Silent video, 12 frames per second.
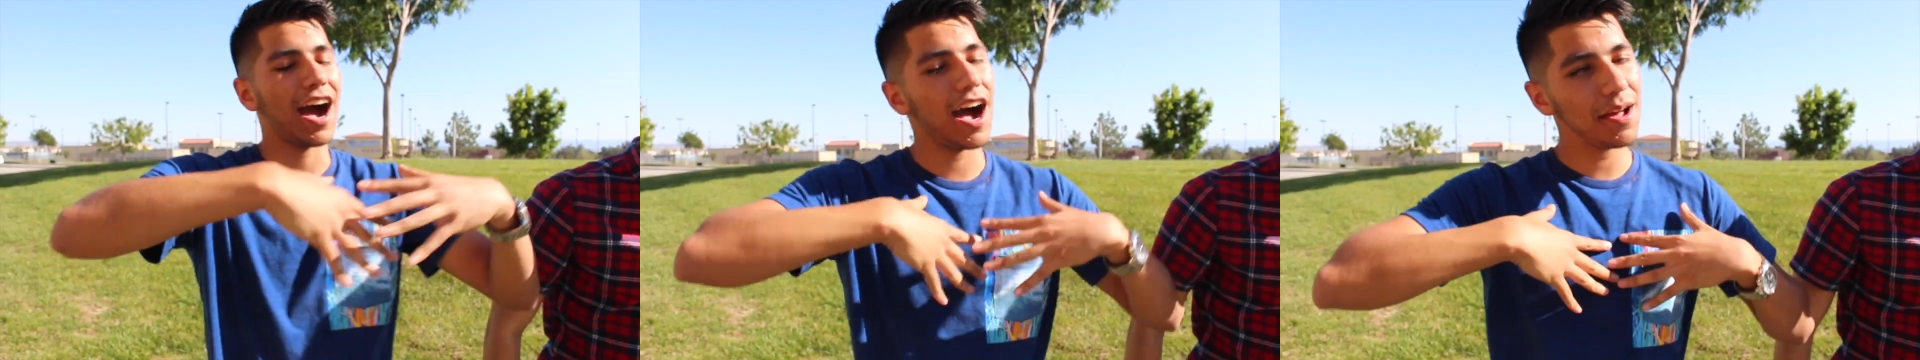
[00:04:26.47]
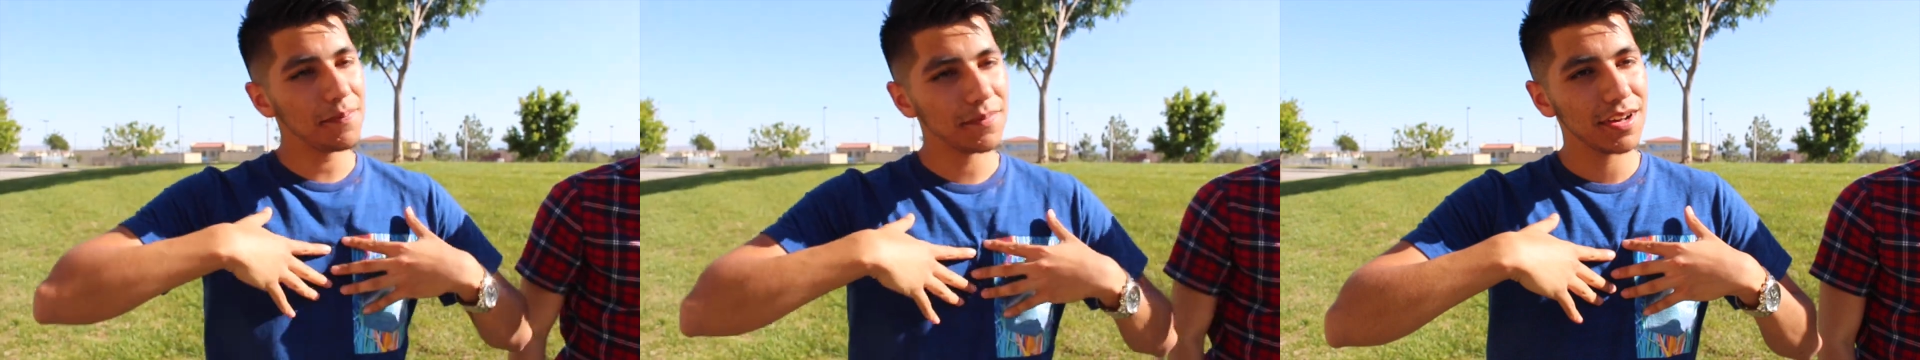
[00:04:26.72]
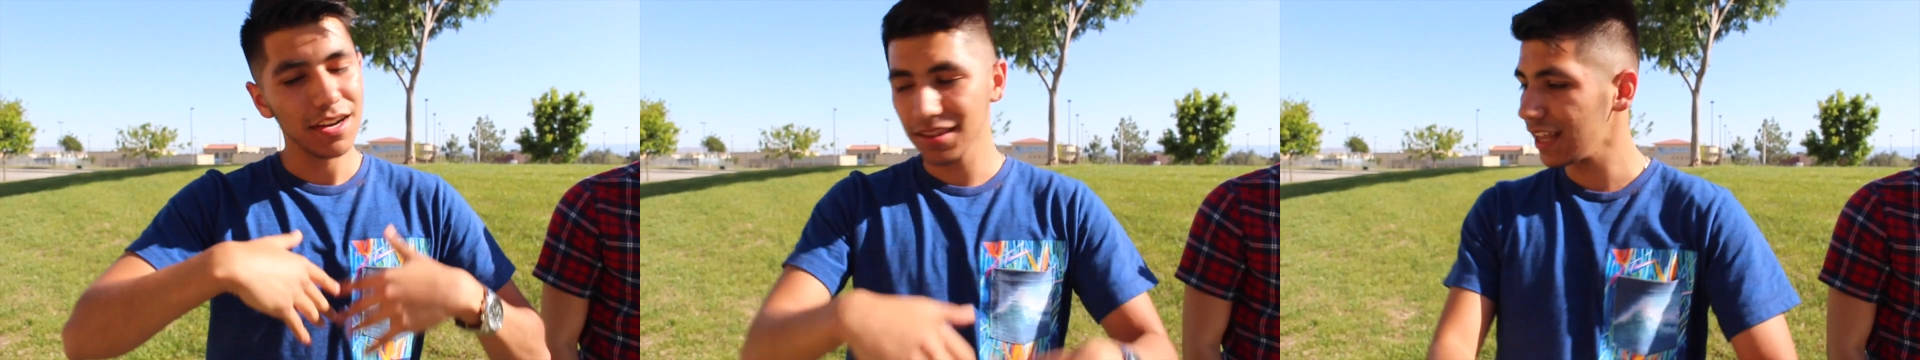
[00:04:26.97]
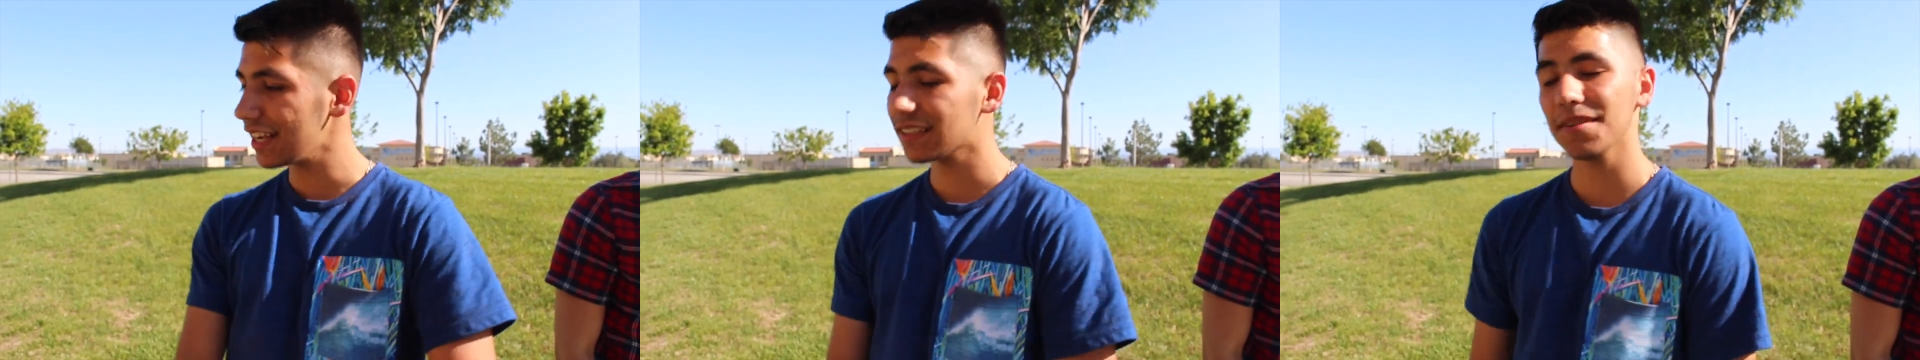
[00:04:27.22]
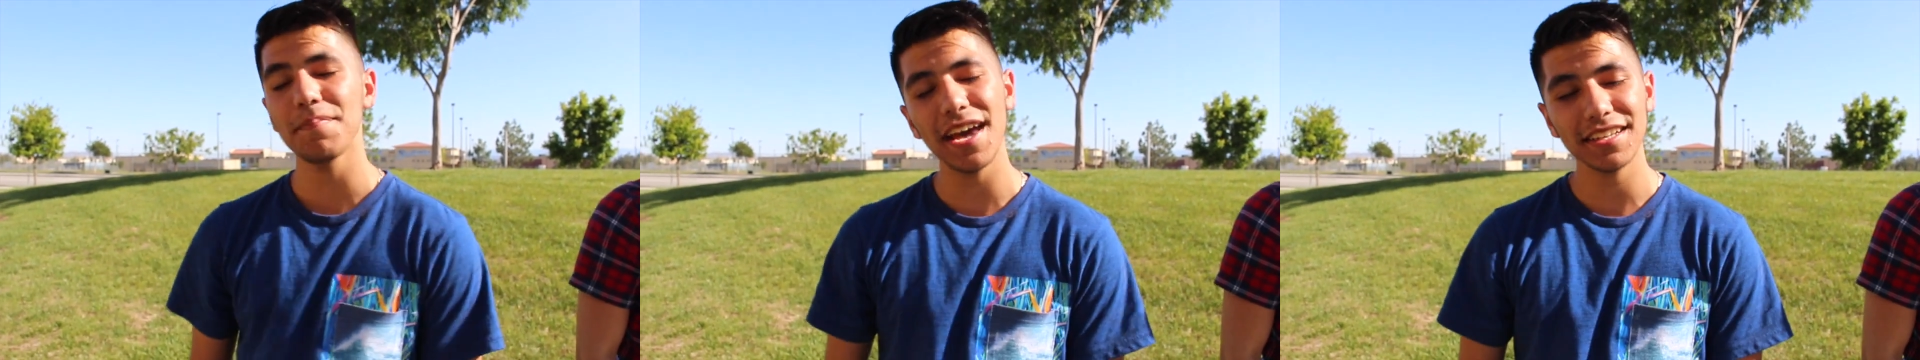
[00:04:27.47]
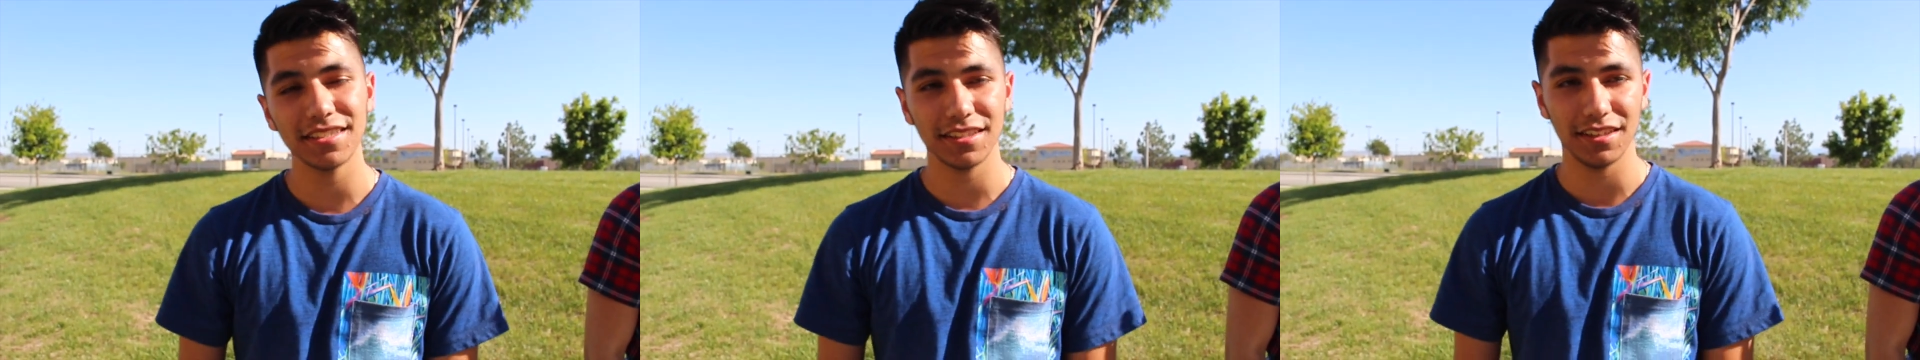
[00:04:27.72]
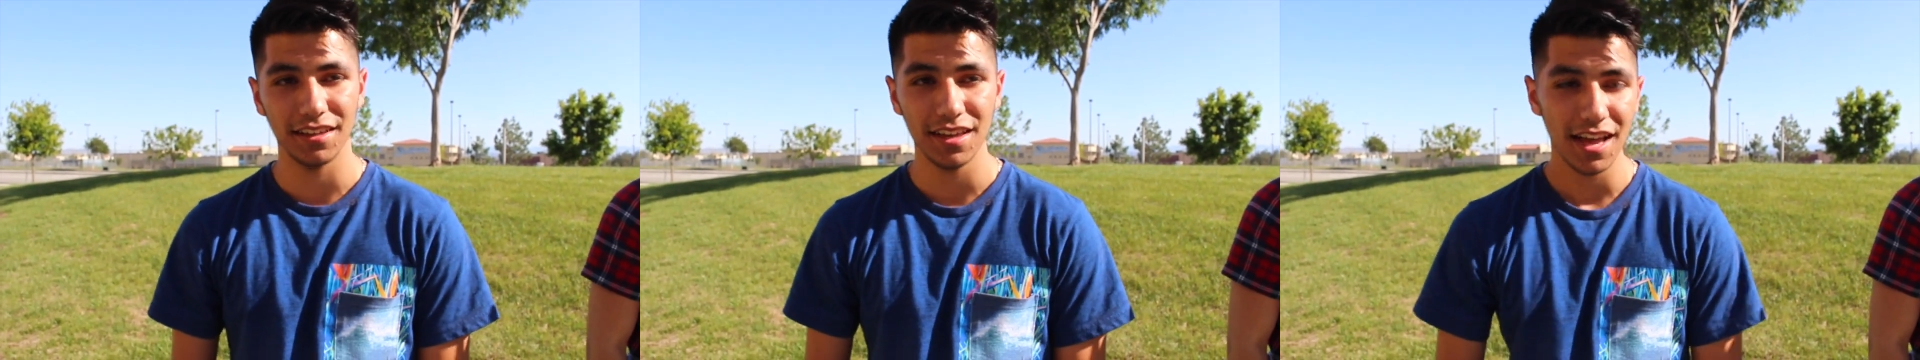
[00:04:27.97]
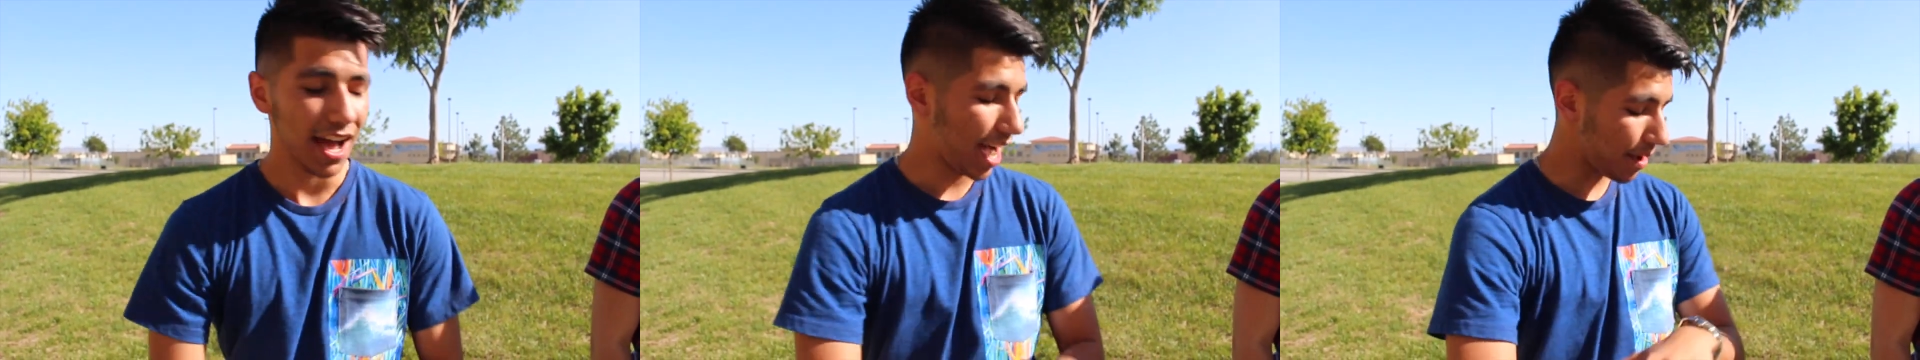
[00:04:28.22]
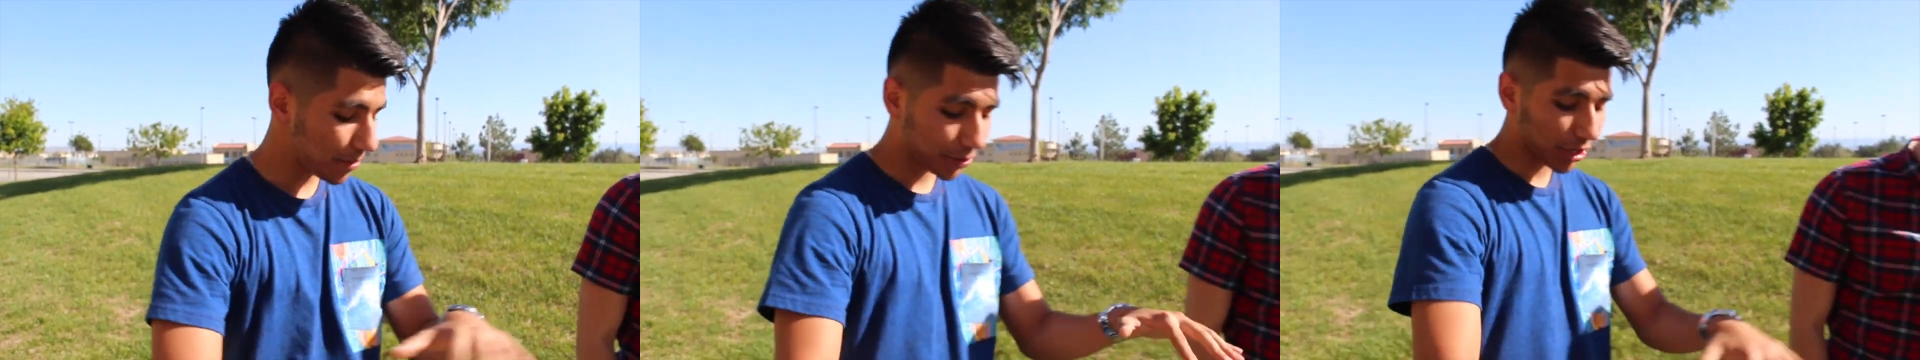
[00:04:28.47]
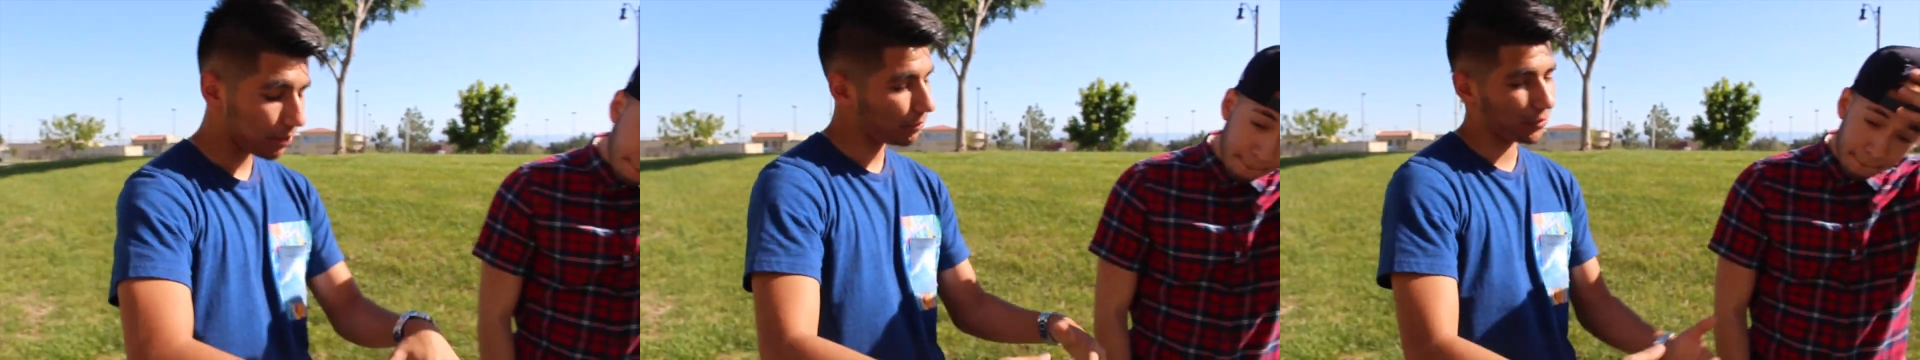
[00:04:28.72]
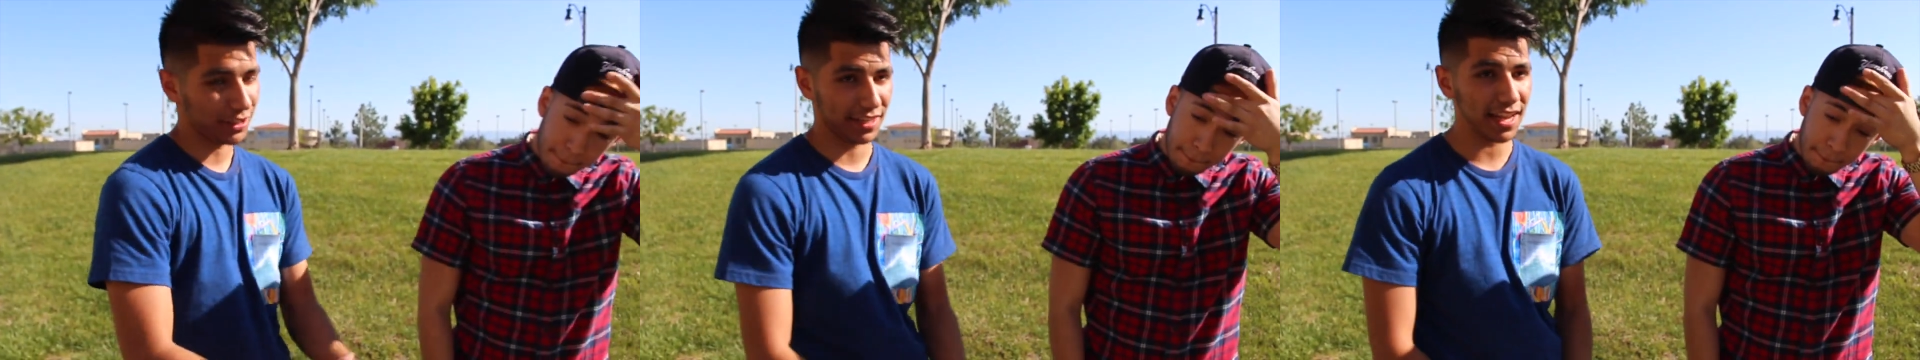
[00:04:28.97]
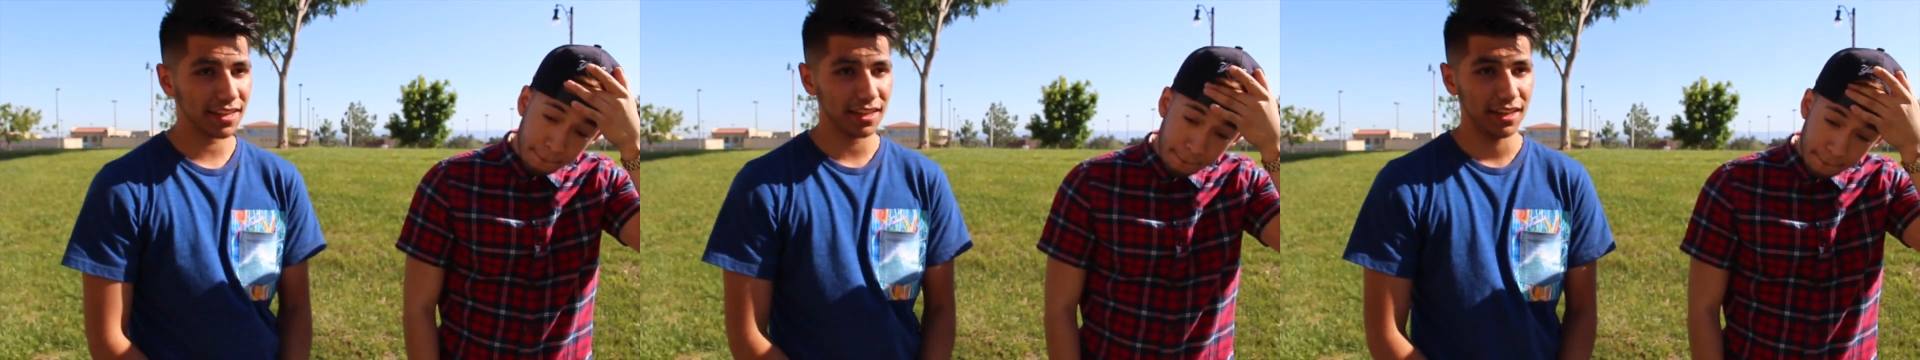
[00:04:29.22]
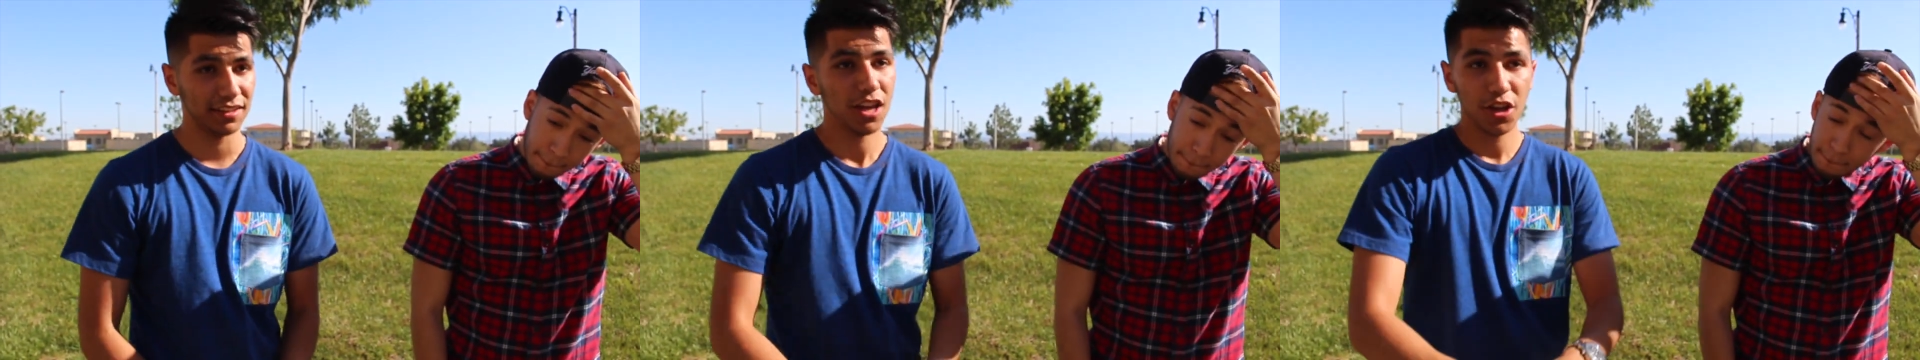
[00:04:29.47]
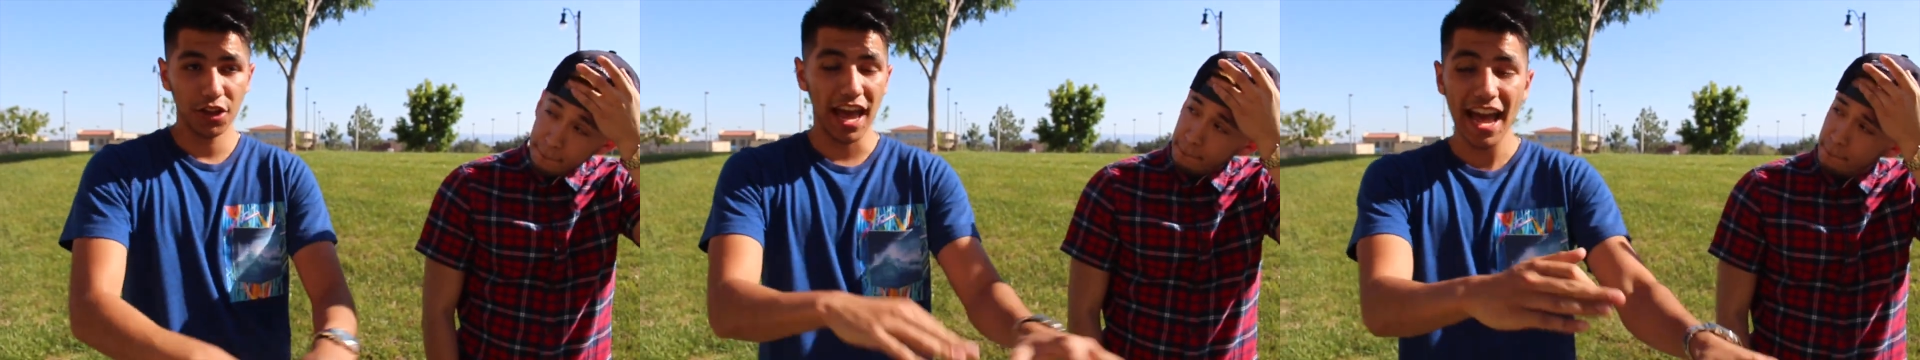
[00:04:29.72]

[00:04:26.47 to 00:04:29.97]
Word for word: I'm a light-skinned Mexican. I've been trapping for decades. The